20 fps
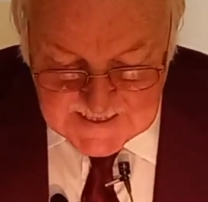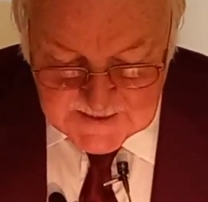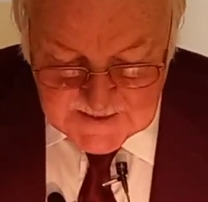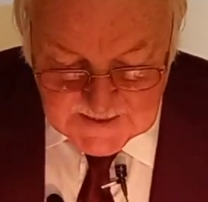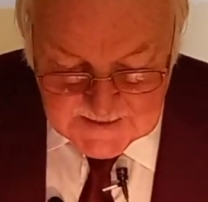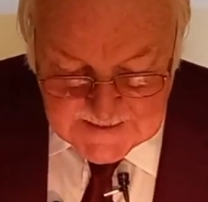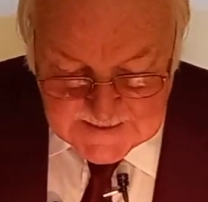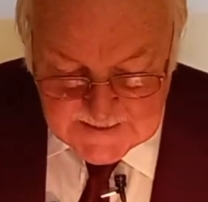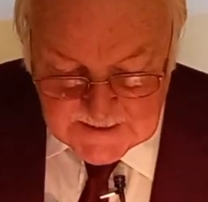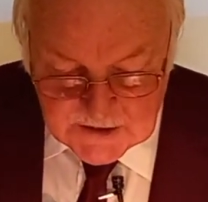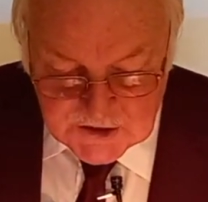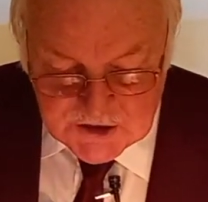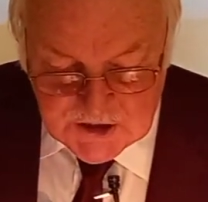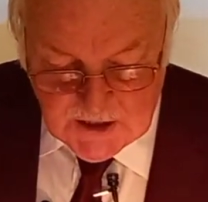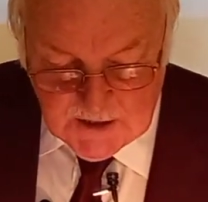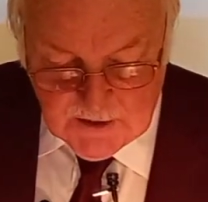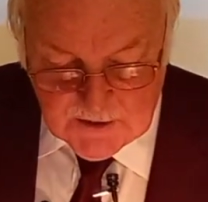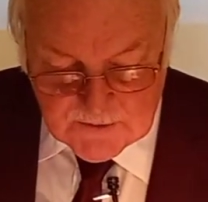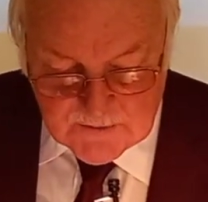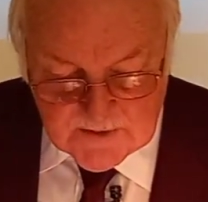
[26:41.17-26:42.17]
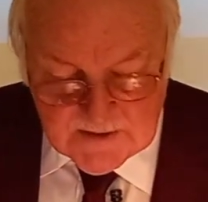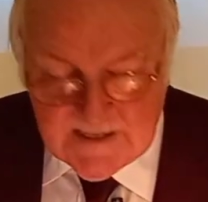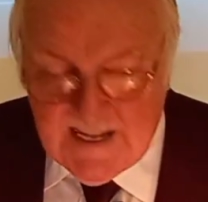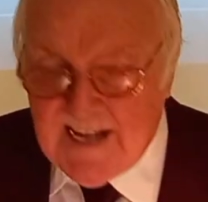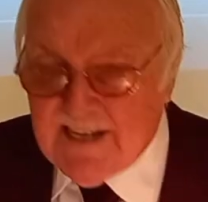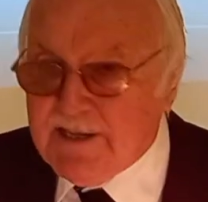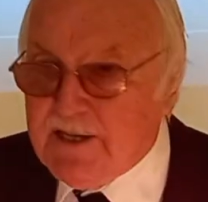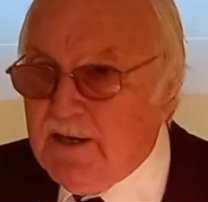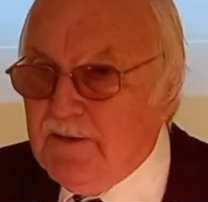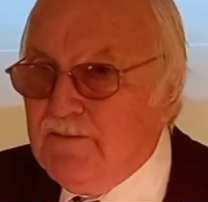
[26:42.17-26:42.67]
the little children
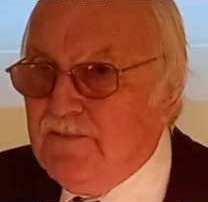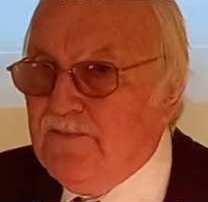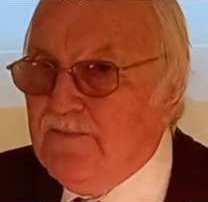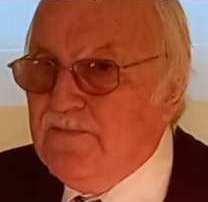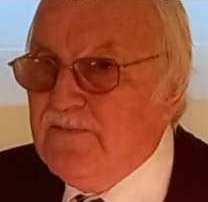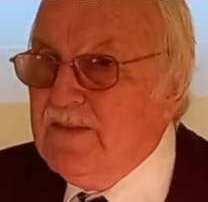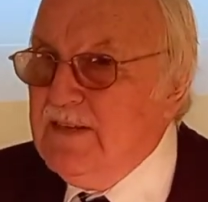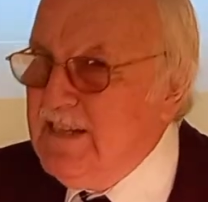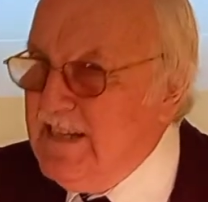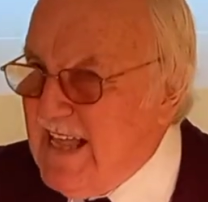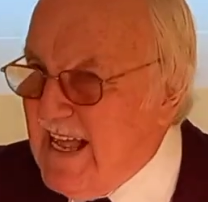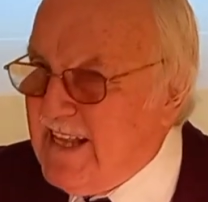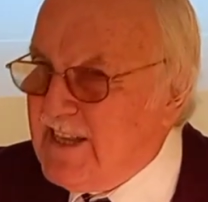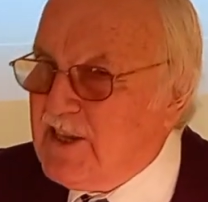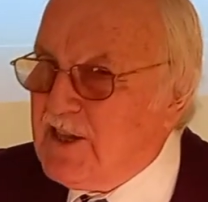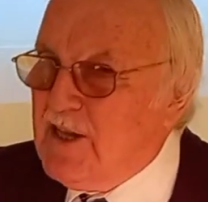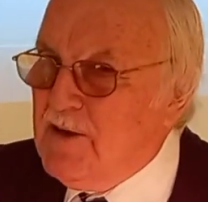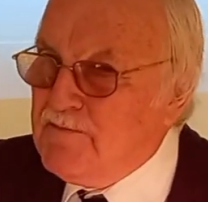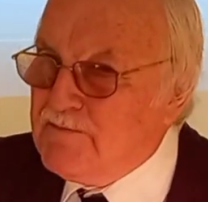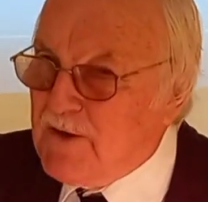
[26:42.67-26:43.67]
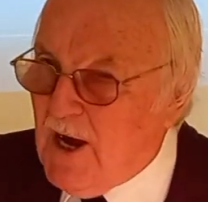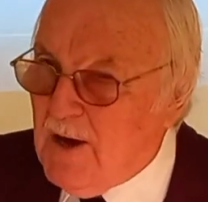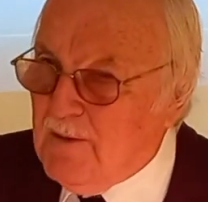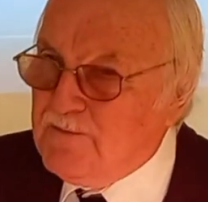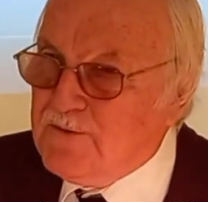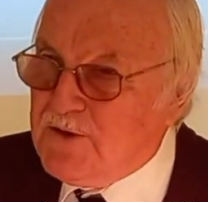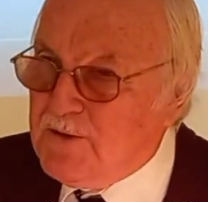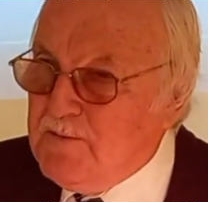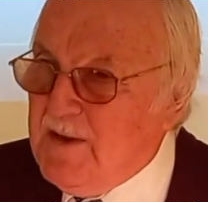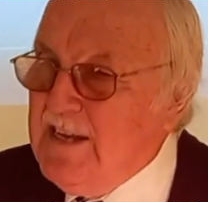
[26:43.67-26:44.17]
come
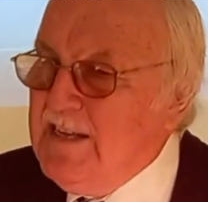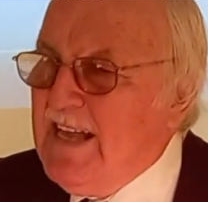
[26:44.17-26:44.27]
to me.